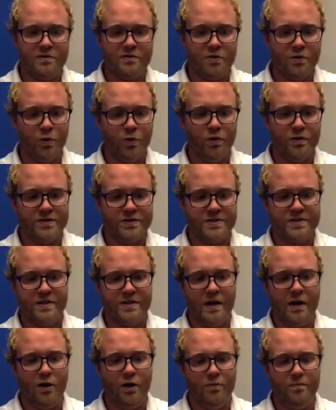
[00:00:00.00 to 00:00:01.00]
tools to
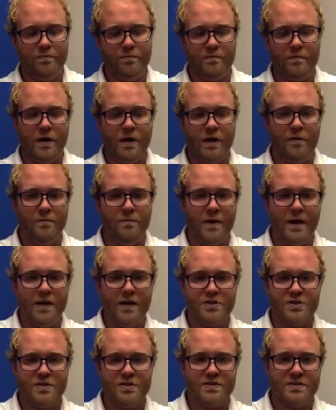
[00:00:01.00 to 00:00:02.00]
help
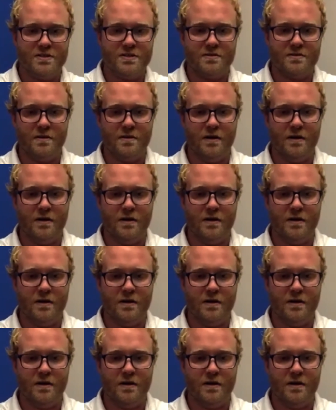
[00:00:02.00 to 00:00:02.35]
patients